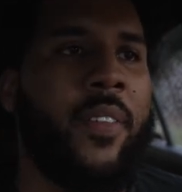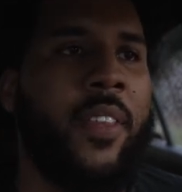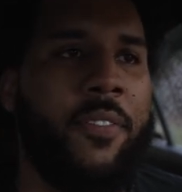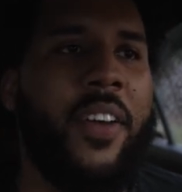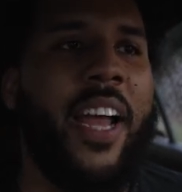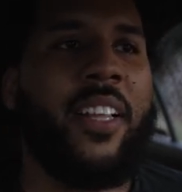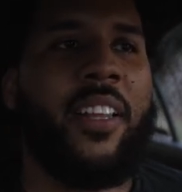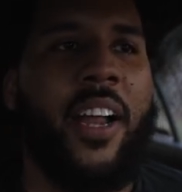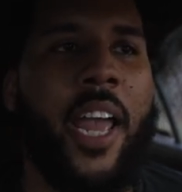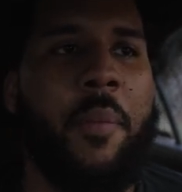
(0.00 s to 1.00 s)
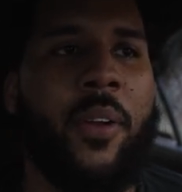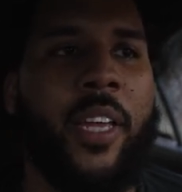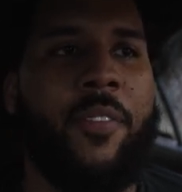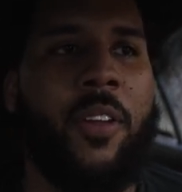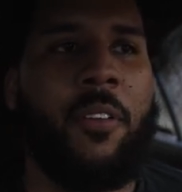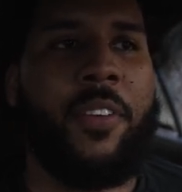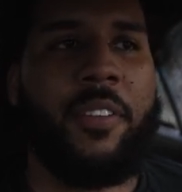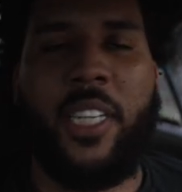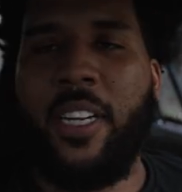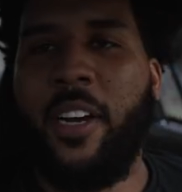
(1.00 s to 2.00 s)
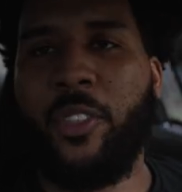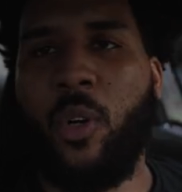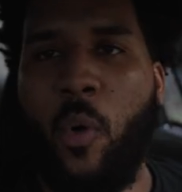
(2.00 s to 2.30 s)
the fact that they're able to give you a 1,500